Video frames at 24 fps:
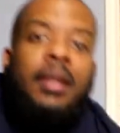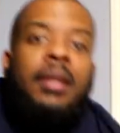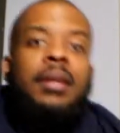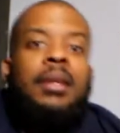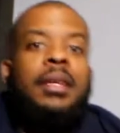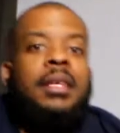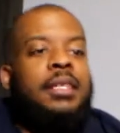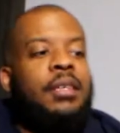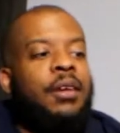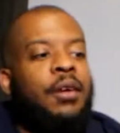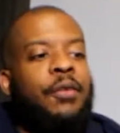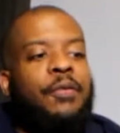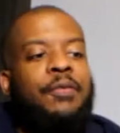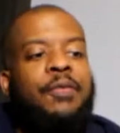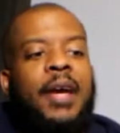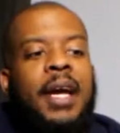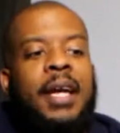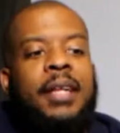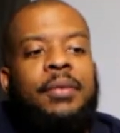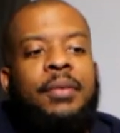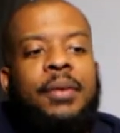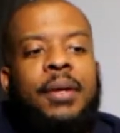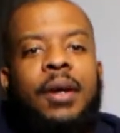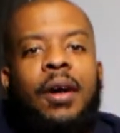This is her
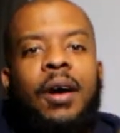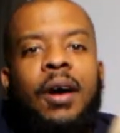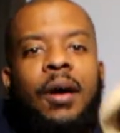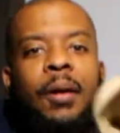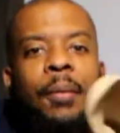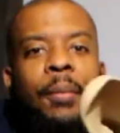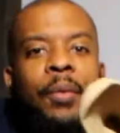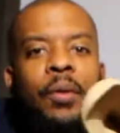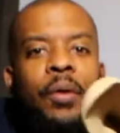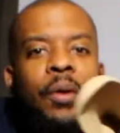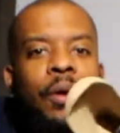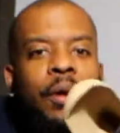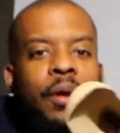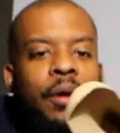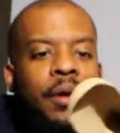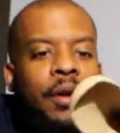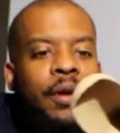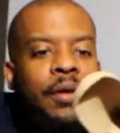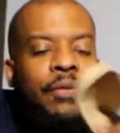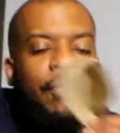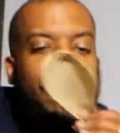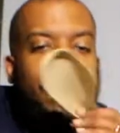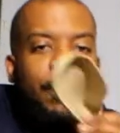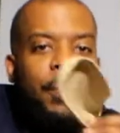factory cardboard
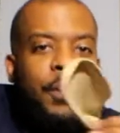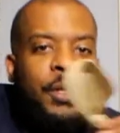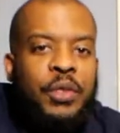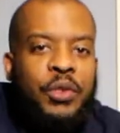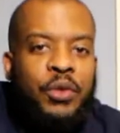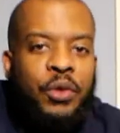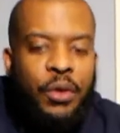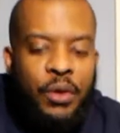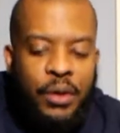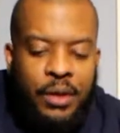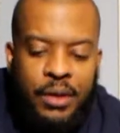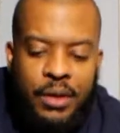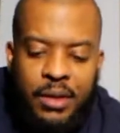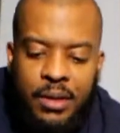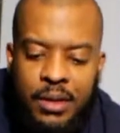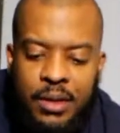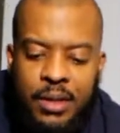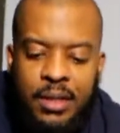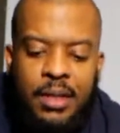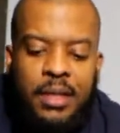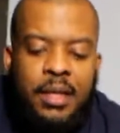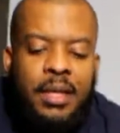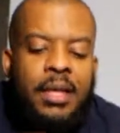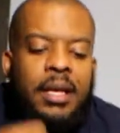from the Jordan.
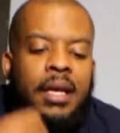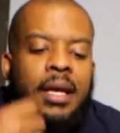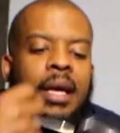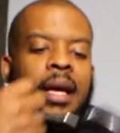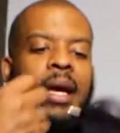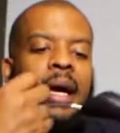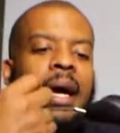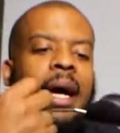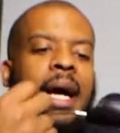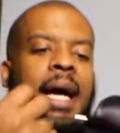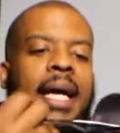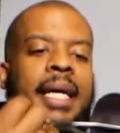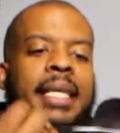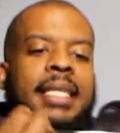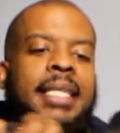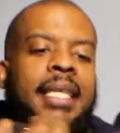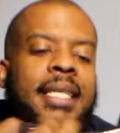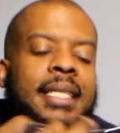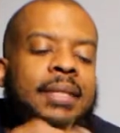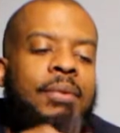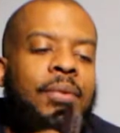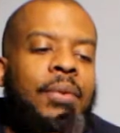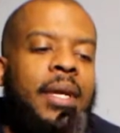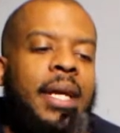I
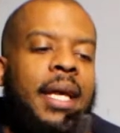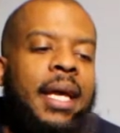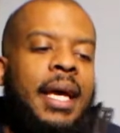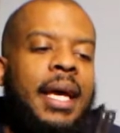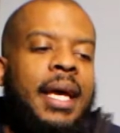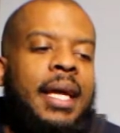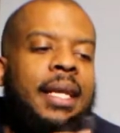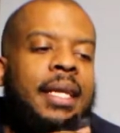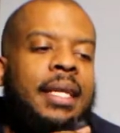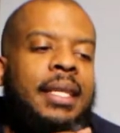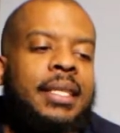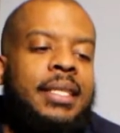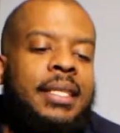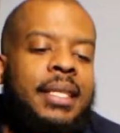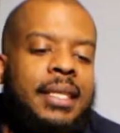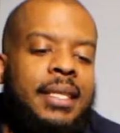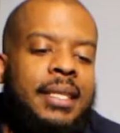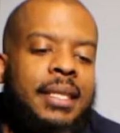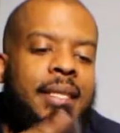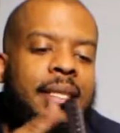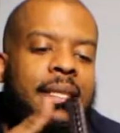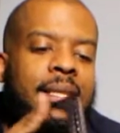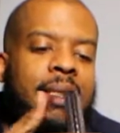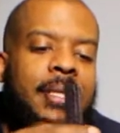just went ahead and
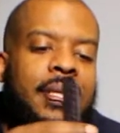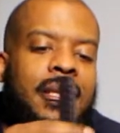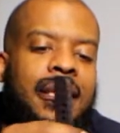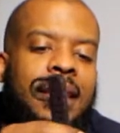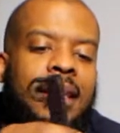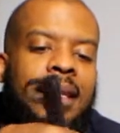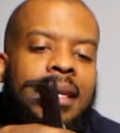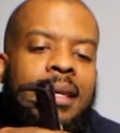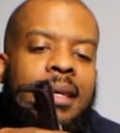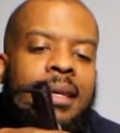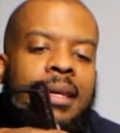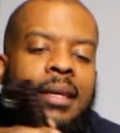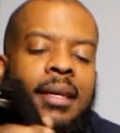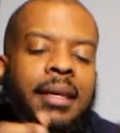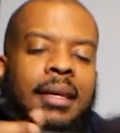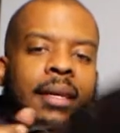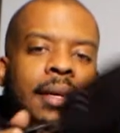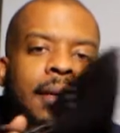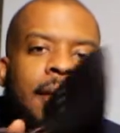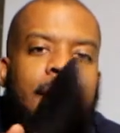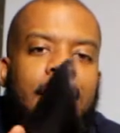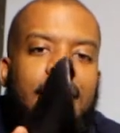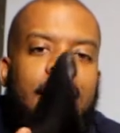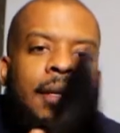adjusted this
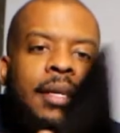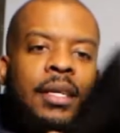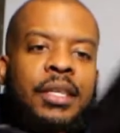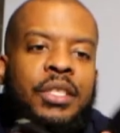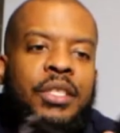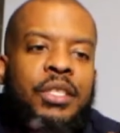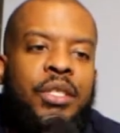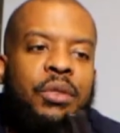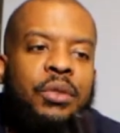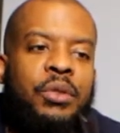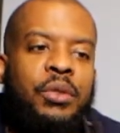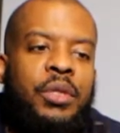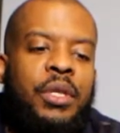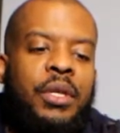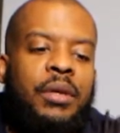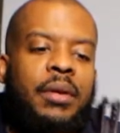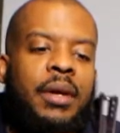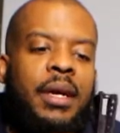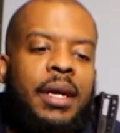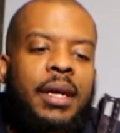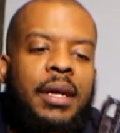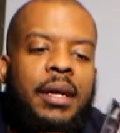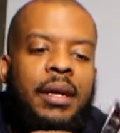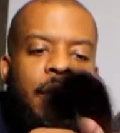shoe tree
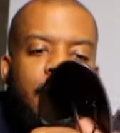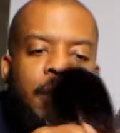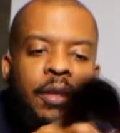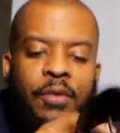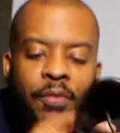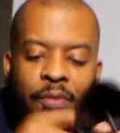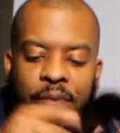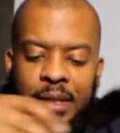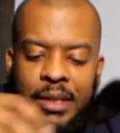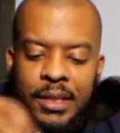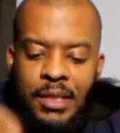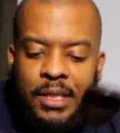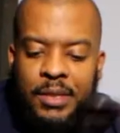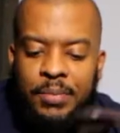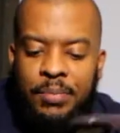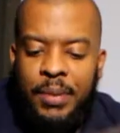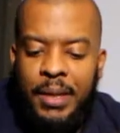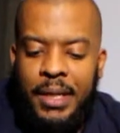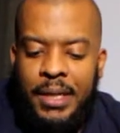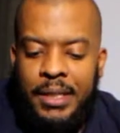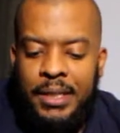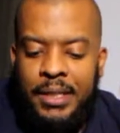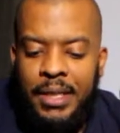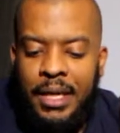right here to fit this
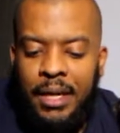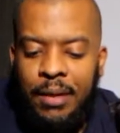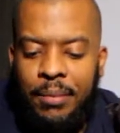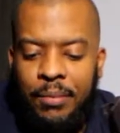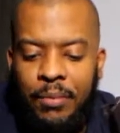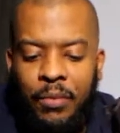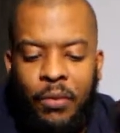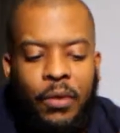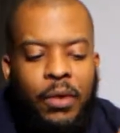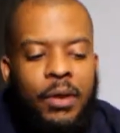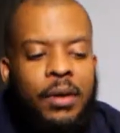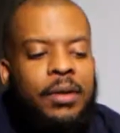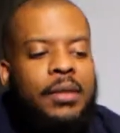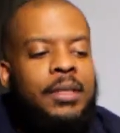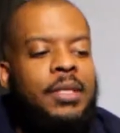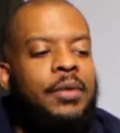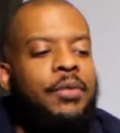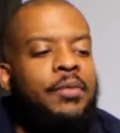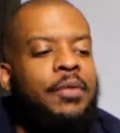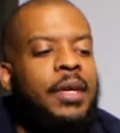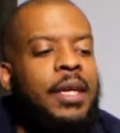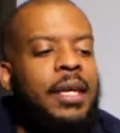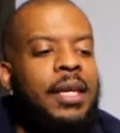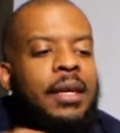Space Jam, well, to
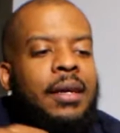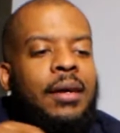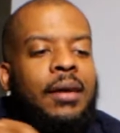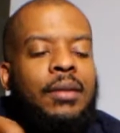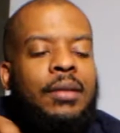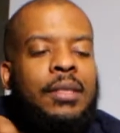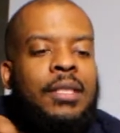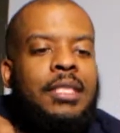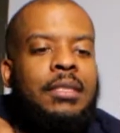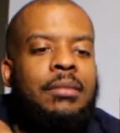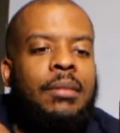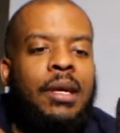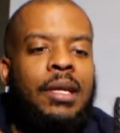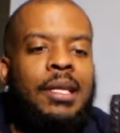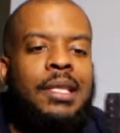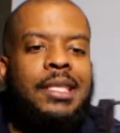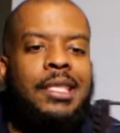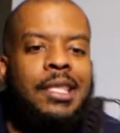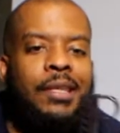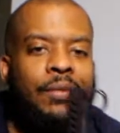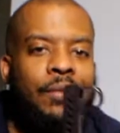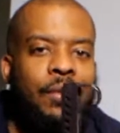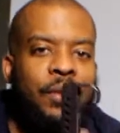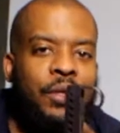fit it on the smallest
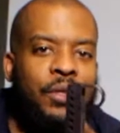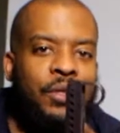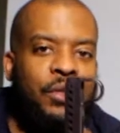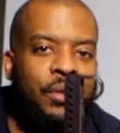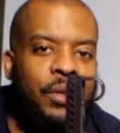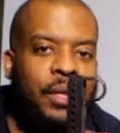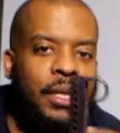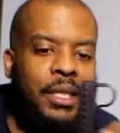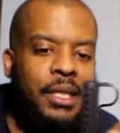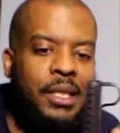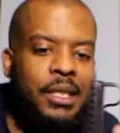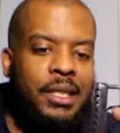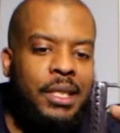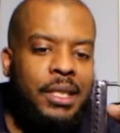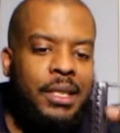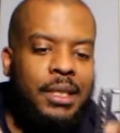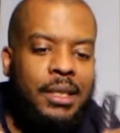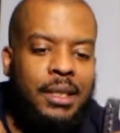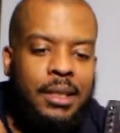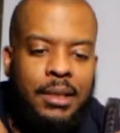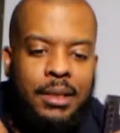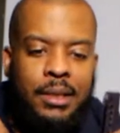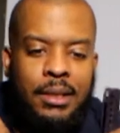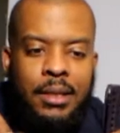level because you can adjust
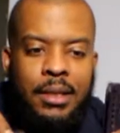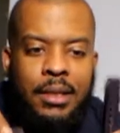it.